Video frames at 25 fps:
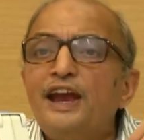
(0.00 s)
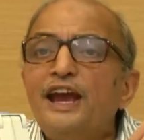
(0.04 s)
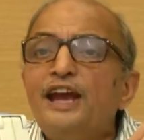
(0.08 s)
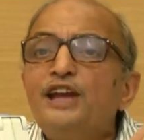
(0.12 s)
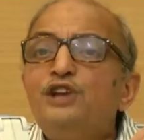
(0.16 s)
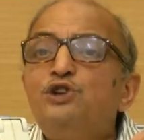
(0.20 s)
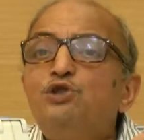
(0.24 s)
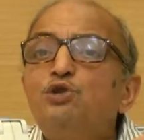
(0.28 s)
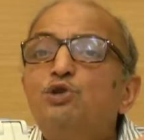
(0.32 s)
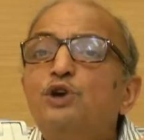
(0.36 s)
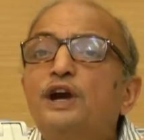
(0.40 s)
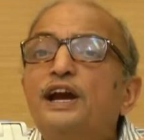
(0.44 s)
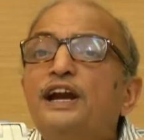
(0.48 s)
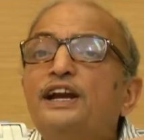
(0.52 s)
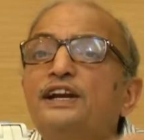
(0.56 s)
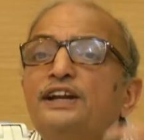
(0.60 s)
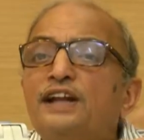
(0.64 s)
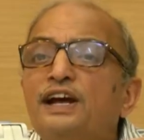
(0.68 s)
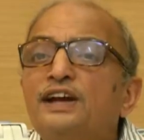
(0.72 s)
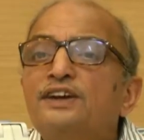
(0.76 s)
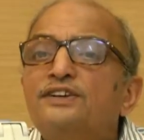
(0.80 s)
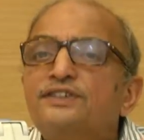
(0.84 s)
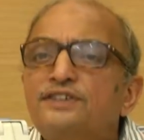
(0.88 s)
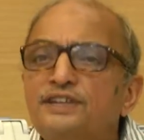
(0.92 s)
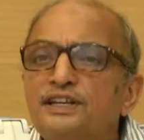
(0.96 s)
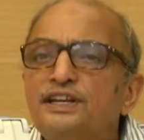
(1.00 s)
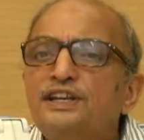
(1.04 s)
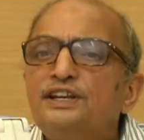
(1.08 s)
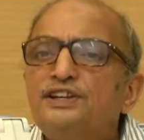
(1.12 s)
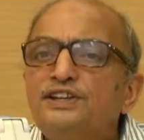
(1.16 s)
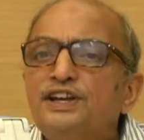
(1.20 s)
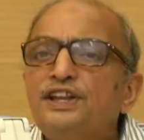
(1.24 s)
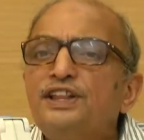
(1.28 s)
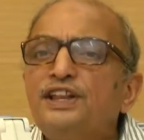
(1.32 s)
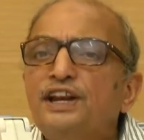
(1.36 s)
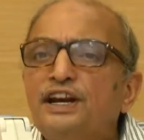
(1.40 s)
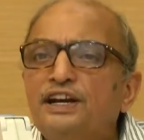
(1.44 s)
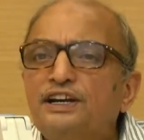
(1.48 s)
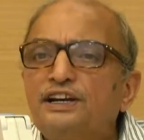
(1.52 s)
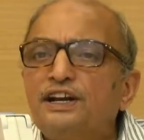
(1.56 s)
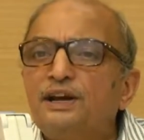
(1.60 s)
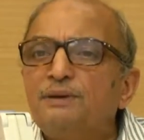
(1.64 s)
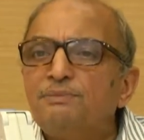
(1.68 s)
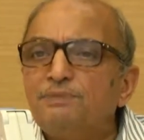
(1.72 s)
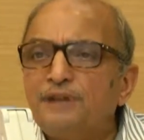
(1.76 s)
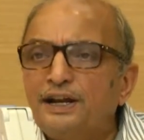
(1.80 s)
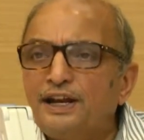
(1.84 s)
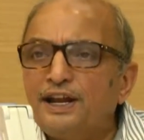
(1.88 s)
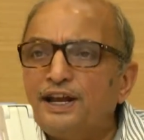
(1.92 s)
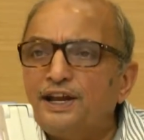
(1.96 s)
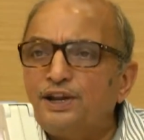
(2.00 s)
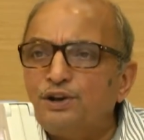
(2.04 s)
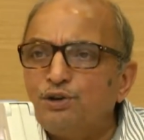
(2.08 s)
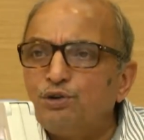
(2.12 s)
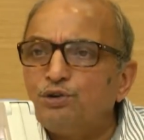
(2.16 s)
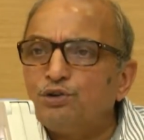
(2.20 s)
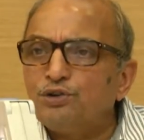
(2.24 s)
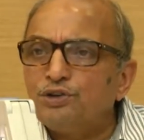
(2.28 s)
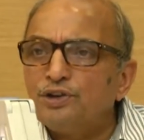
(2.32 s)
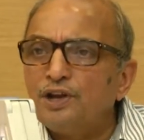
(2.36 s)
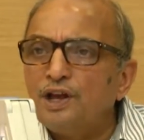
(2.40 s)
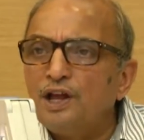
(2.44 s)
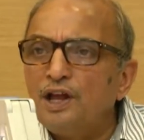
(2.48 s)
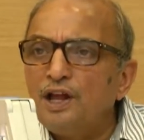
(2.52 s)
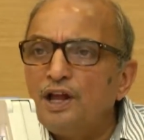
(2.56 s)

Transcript: educators, this is a generic term that I use,